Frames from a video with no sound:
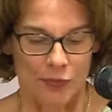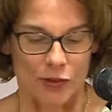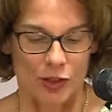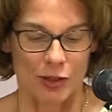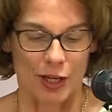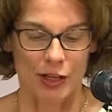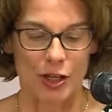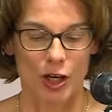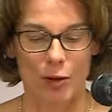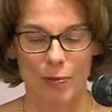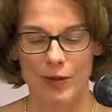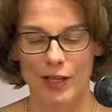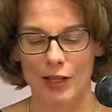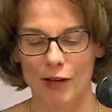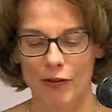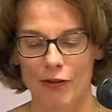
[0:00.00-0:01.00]
So at the
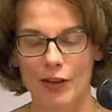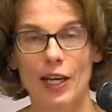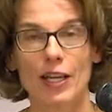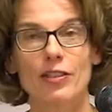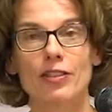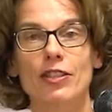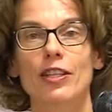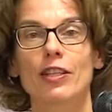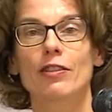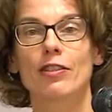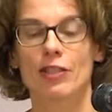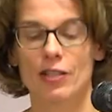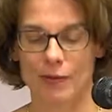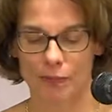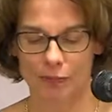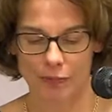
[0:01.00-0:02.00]
opening of last
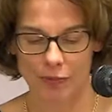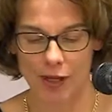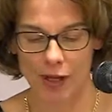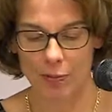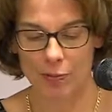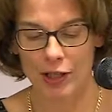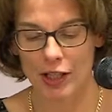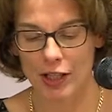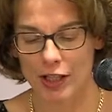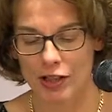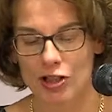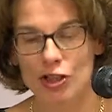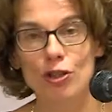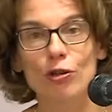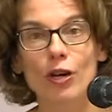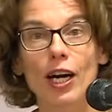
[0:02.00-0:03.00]
year's
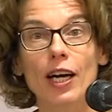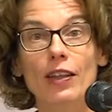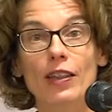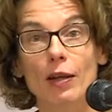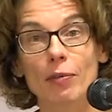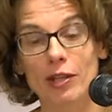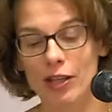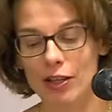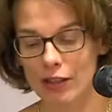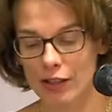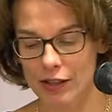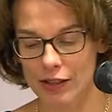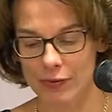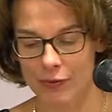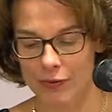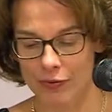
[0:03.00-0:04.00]
PDHU academic
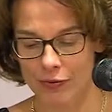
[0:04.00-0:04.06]
year,